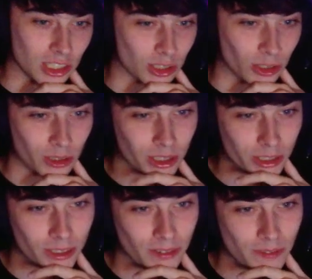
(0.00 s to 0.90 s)
are so
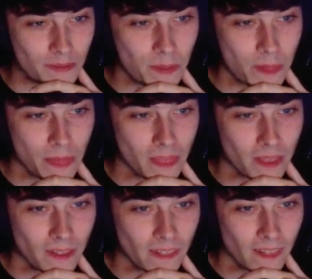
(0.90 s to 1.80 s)
cool.
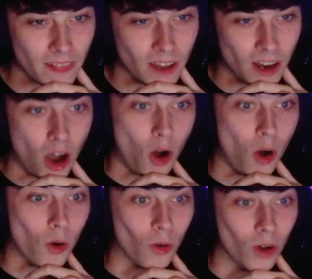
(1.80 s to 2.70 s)

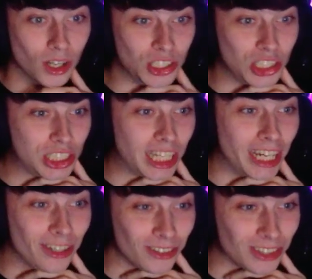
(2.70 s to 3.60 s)
Oh! She
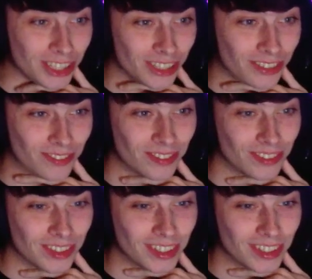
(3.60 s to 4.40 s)
sealed them!